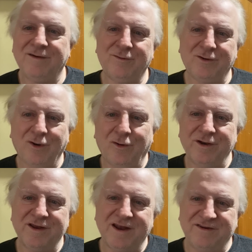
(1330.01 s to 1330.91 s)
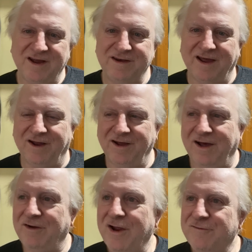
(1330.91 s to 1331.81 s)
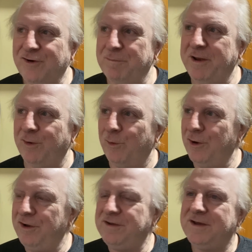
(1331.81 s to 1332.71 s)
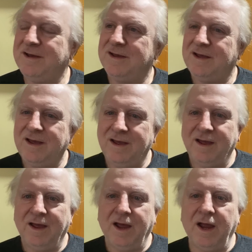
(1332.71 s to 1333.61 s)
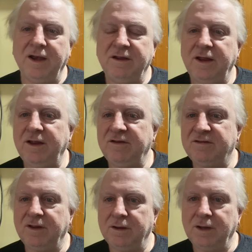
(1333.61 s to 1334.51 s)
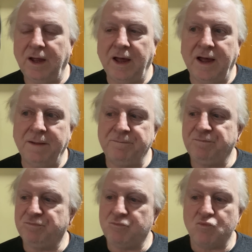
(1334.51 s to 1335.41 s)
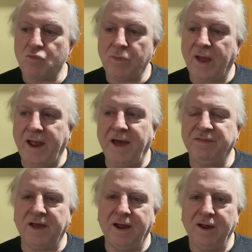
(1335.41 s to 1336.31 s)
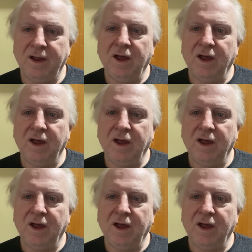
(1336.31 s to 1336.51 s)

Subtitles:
We'll call it an agenda for a better word. And he's out there.